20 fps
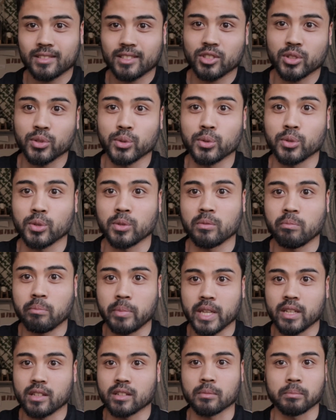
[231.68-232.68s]
To
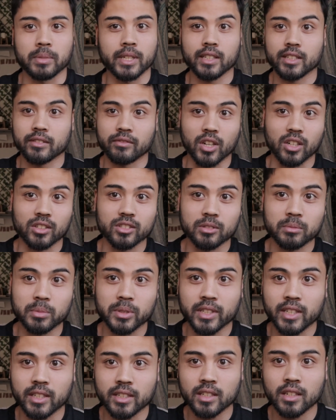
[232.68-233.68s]
be completely vulnerable
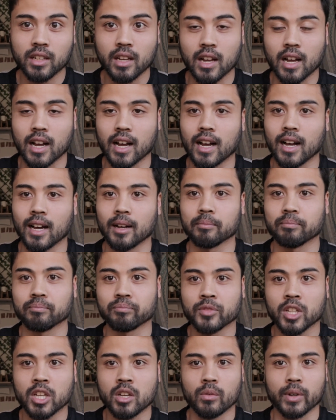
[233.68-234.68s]
here, one
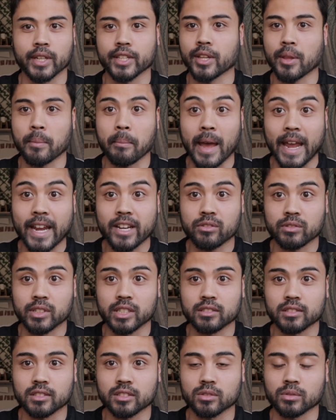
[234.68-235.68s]
of the main
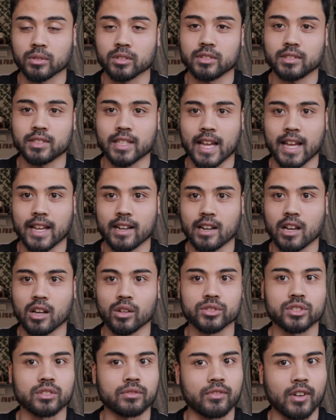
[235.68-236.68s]
reasons was that I
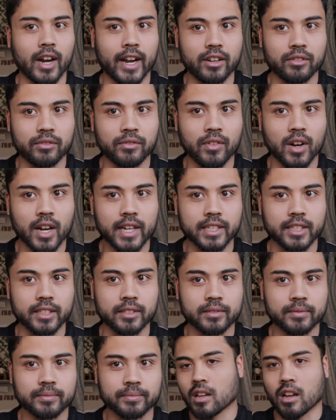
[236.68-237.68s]
was afraid of fighting.
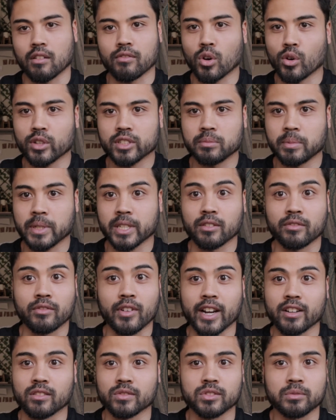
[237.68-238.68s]
I've always been
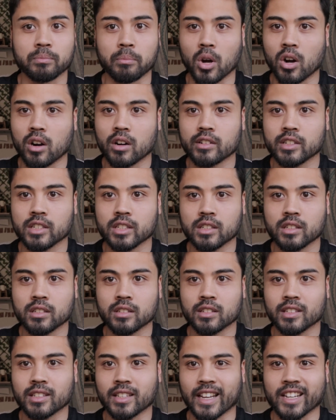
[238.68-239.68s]
afraid of
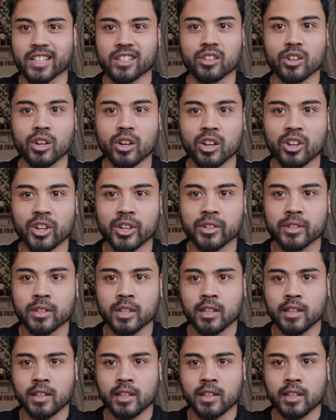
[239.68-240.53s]
sparring, getting hurt,